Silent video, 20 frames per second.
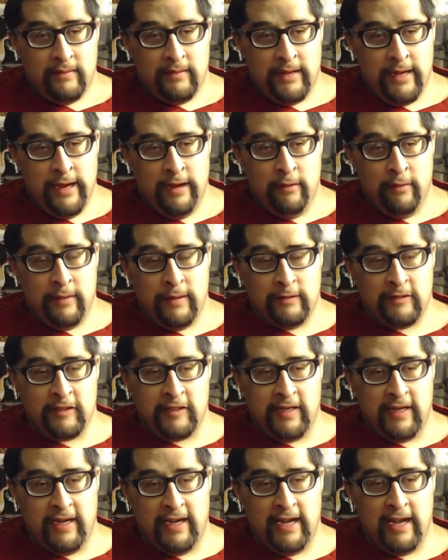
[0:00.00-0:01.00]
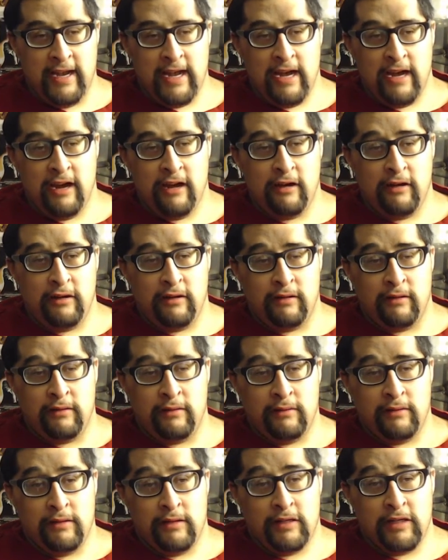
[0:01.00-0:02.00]
Anyone seen
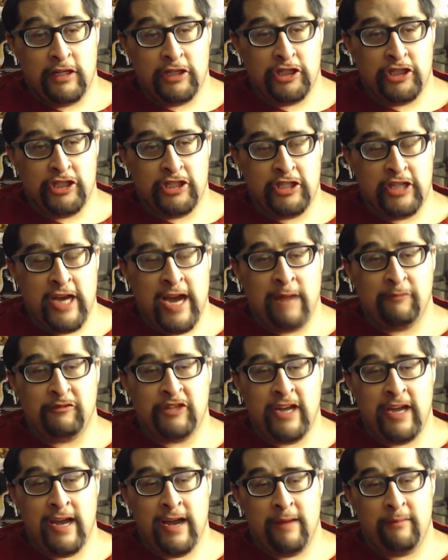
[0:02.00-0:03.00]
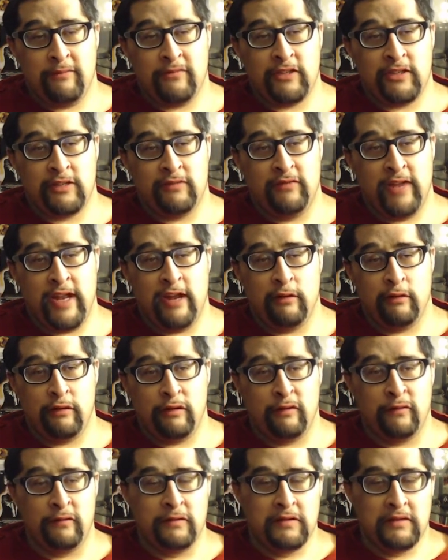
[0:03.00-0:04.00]
how the Sham Sham's
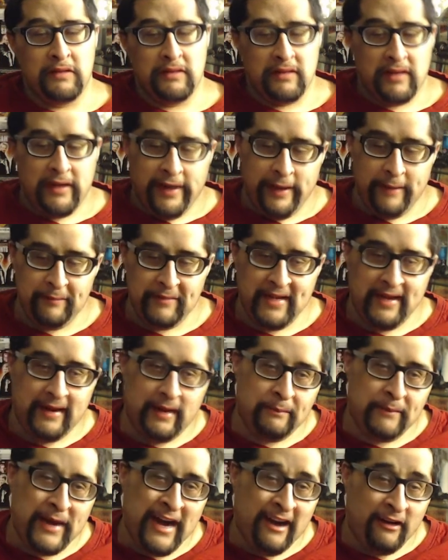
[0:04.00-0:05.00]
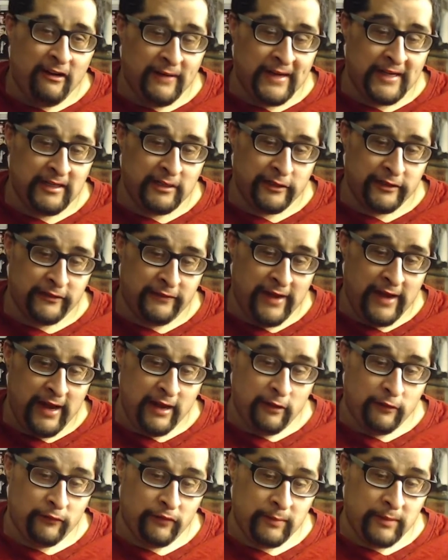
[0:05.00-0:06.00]
video of him taking the Power Rangers
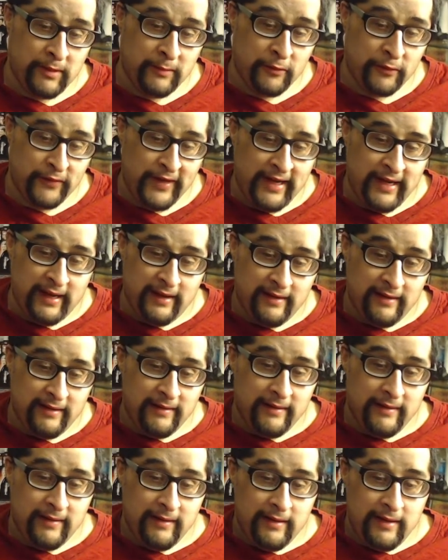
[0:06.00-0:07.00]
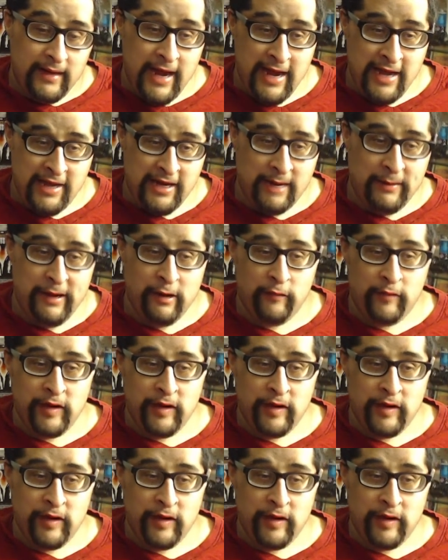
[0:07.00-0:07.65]
video from the movie and dubbing over